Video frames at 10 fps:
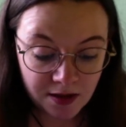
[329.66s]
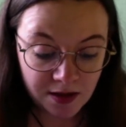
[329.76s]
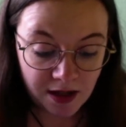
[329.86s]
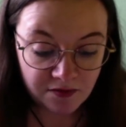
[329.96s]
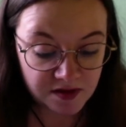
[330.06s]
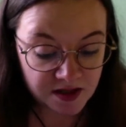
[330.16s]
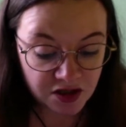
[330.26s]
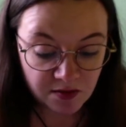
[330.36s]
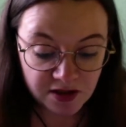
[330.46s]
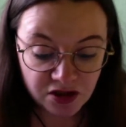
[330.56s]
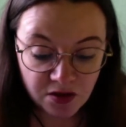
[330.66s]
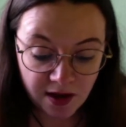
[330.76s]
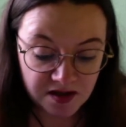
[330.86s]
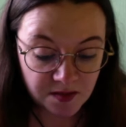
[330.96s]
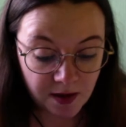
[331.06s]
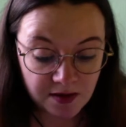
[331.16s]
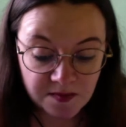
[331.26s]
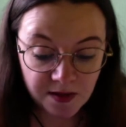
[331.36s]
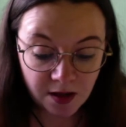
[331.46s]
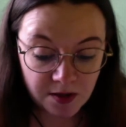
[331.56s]
If the situation you asked about is
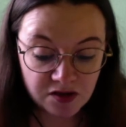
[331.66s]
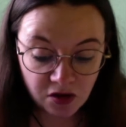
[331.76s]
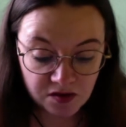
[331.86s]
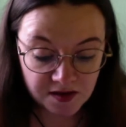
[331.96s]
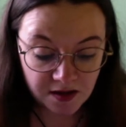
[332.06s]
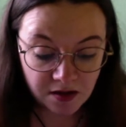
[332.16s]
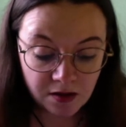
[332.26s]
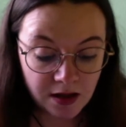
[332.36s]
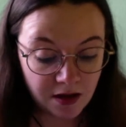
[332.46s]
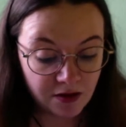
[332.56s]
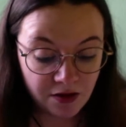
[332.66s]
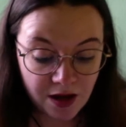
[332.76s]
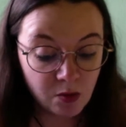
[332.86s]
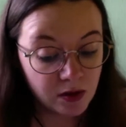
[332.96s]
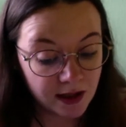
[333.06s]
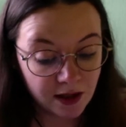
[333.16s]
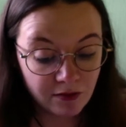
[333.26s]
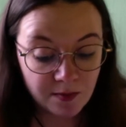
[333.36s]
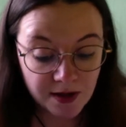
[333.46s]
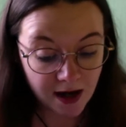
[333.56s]
becoming toxic, either that will clear
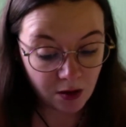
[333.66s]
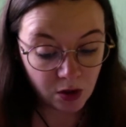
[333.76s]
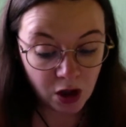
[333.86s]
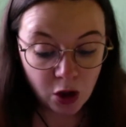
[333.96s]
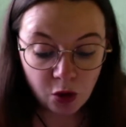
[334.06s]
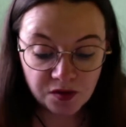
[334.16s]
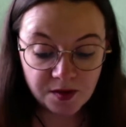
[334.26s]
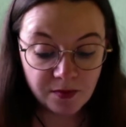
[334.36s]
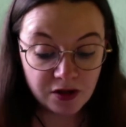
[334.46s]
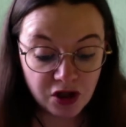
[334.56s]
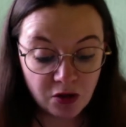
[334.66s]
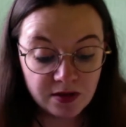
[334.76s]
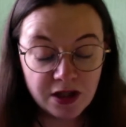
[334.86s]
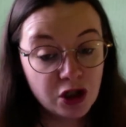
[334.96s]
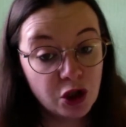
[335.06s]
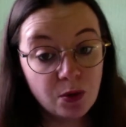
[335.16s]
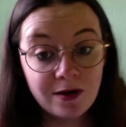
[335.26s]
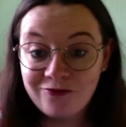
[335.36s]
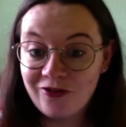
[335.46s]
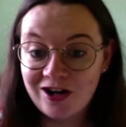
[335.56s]
up now, or something totally new
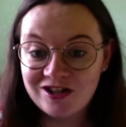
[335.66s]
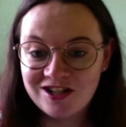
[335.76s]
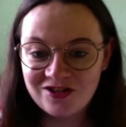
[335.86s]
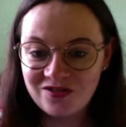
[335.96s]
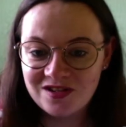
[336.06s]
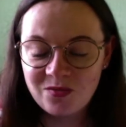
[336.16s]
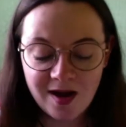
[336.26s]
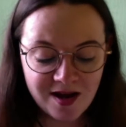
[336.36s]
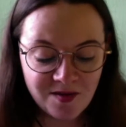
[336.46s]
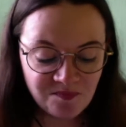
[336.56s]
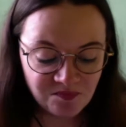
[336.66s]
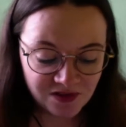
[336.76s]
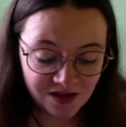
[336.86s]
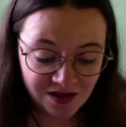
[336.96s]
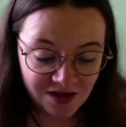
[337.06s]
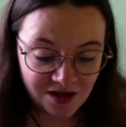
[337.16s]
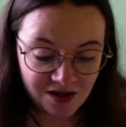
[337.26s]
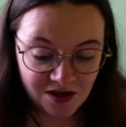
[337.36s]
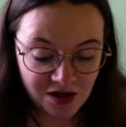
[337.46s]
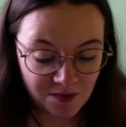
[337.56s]
and fresh is on its way.
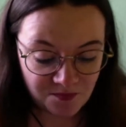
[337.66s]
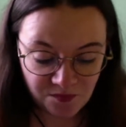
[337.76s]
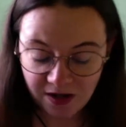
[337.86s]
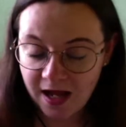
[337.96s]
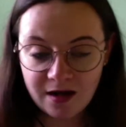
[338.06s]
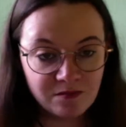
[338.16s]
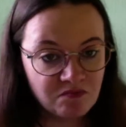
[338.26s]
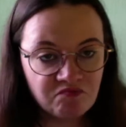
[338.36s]
Again,